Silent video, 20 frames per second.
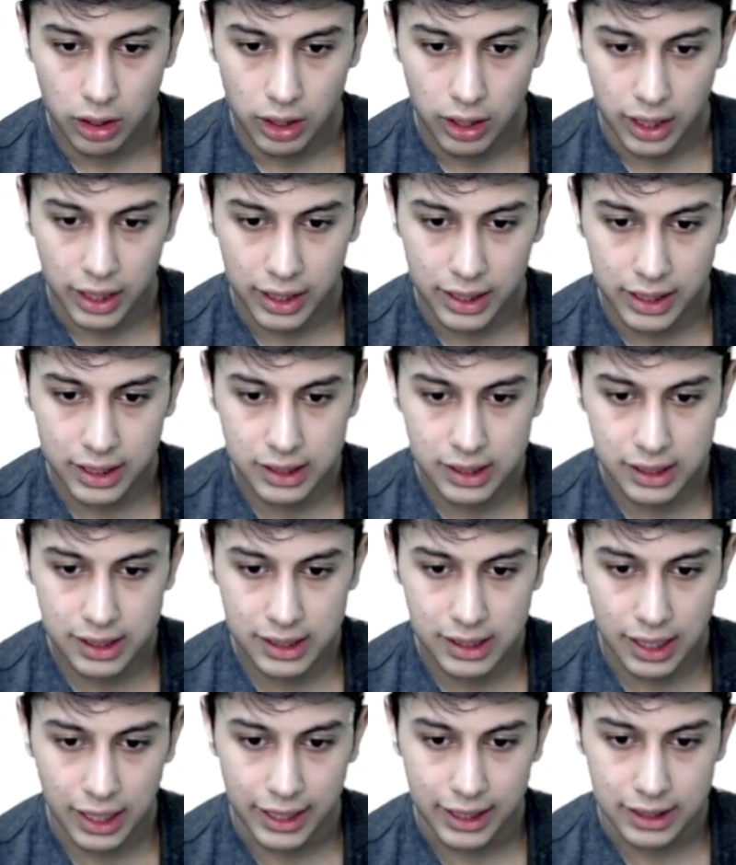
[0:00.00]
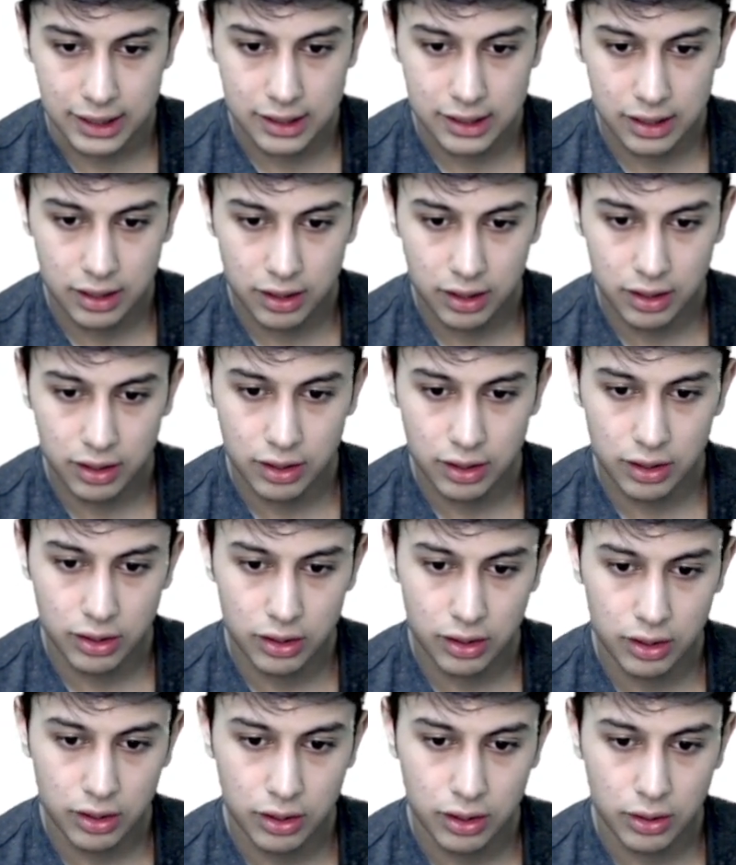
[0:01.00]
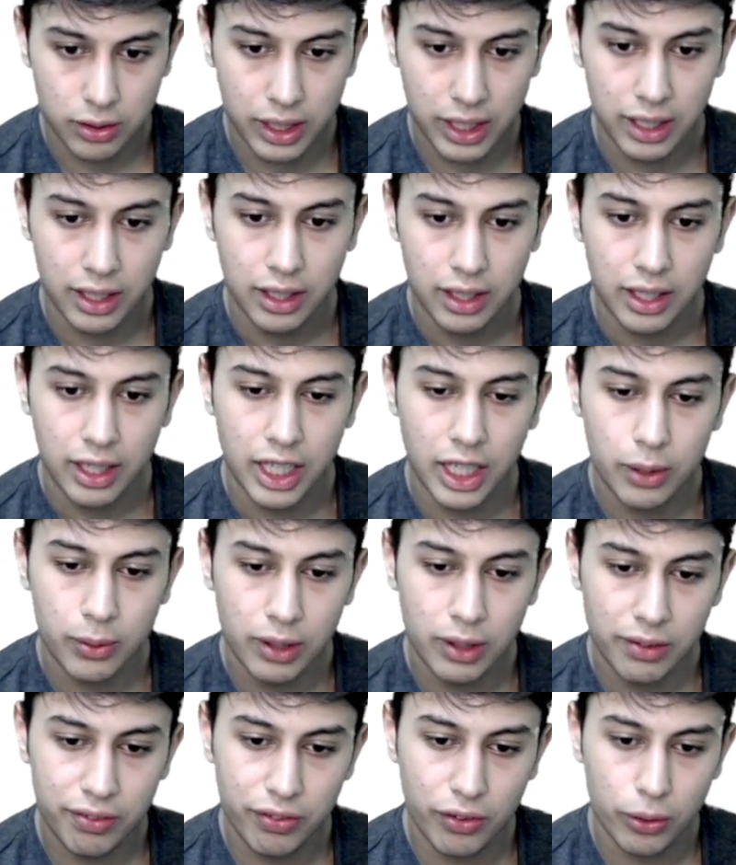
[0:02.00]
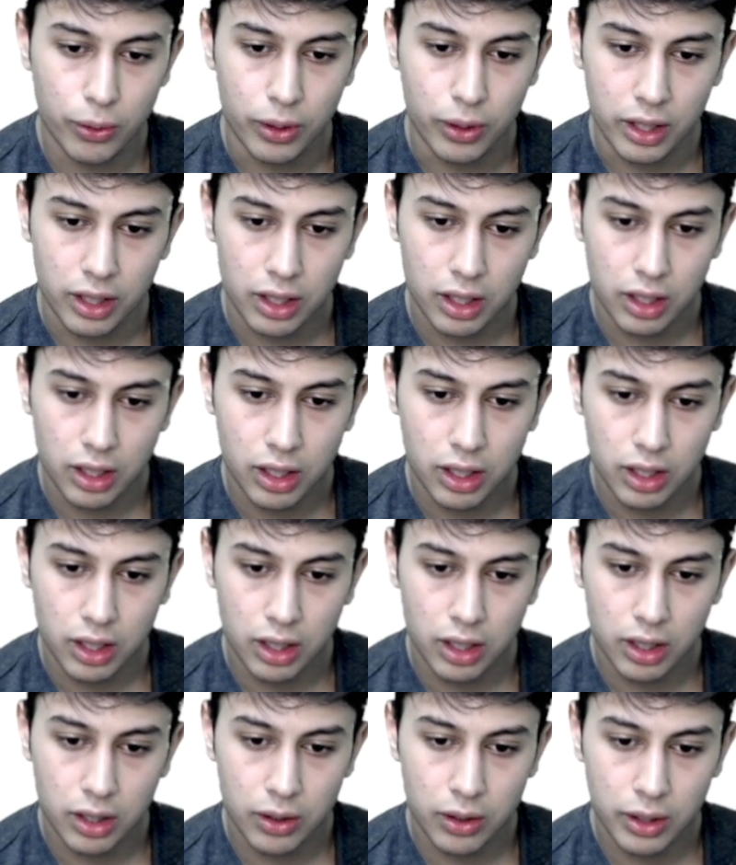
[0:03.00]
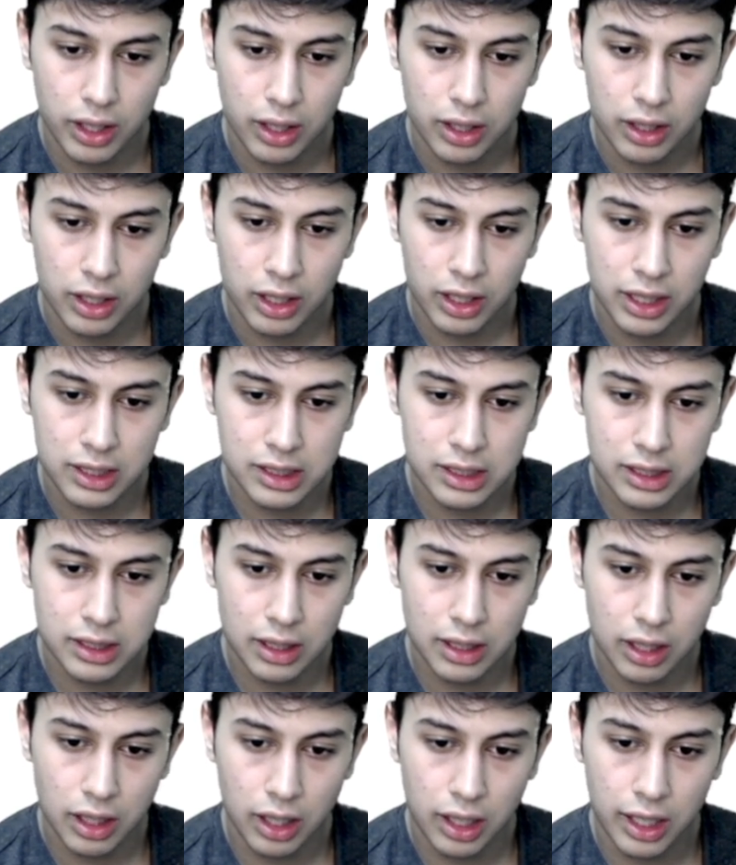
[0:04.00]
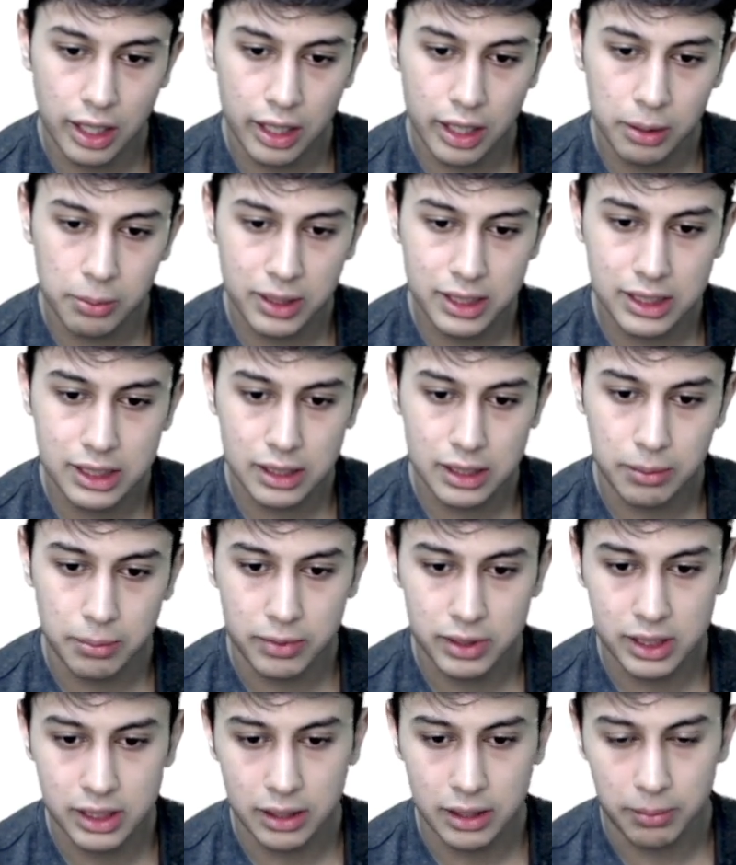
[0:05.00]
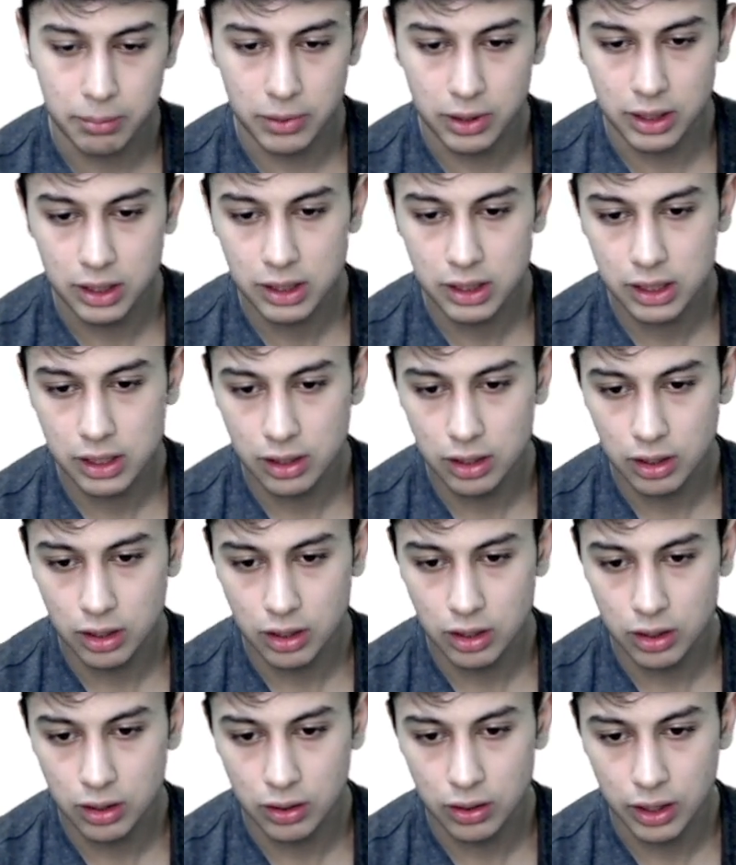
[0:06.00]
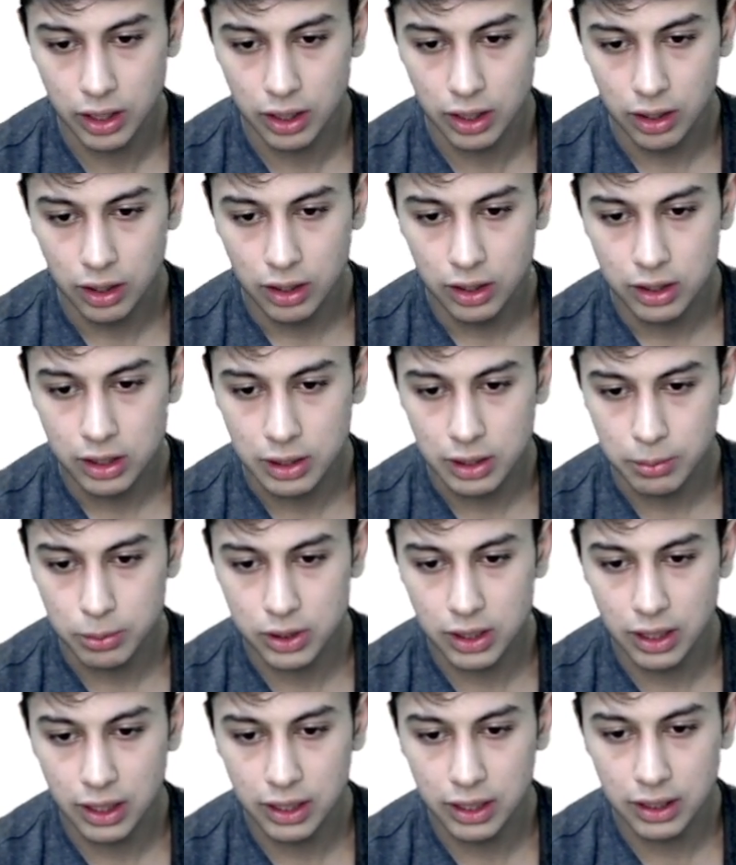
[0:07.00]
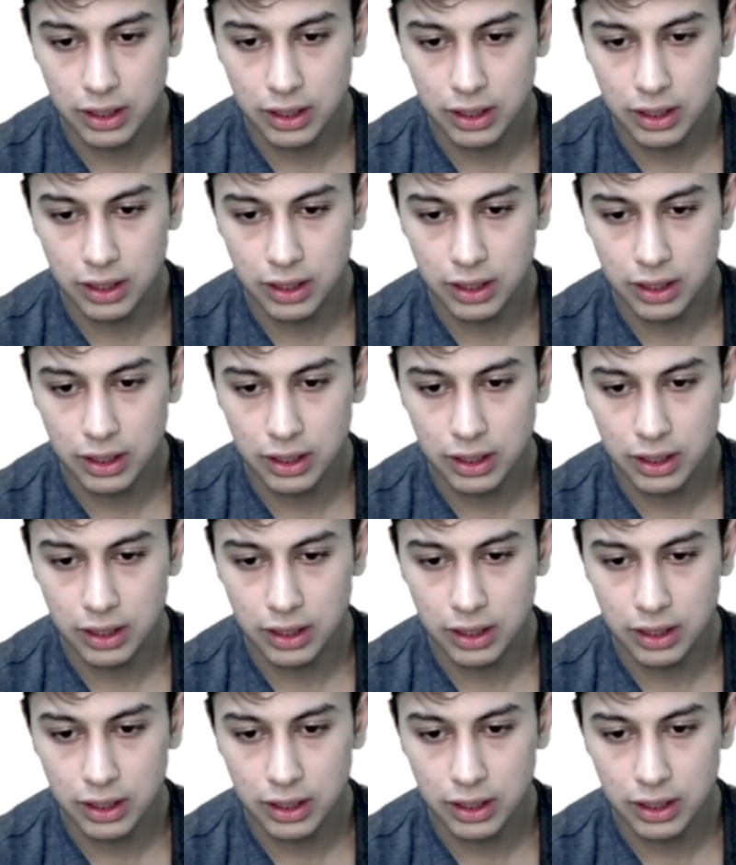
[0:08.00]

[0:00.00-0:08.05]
and this is ice. Okay, it will float. Okay, it is a little bit submerged. Okay, supposedly